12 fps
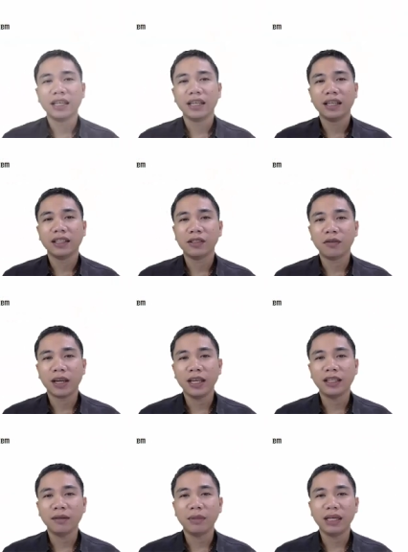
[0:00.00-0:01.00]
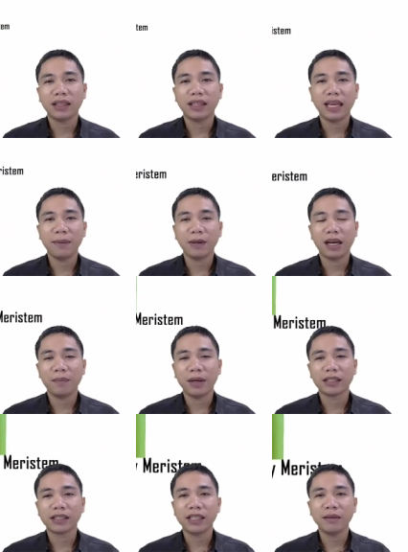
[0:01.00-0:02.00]
It is located beneath the apical
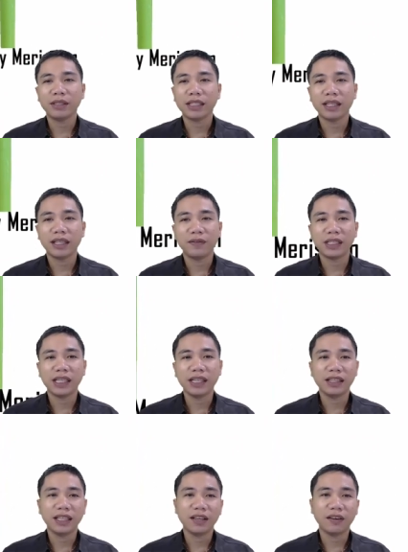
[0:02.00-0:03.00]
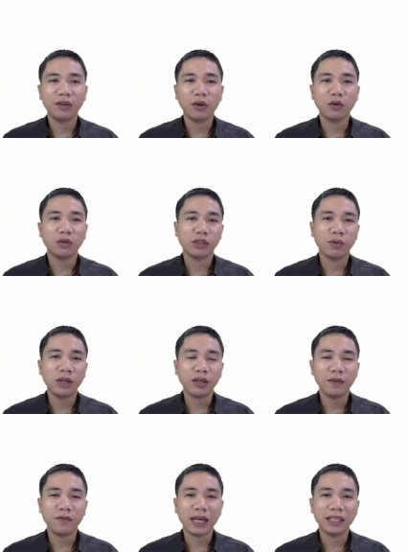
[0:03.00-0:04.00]
meristems in the vicinity of nodes where you
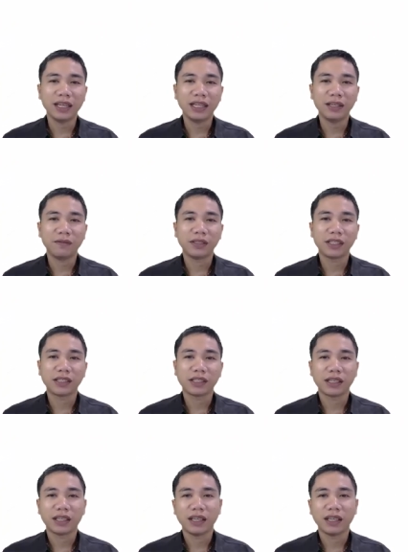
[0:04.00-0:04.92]
can find the leaves.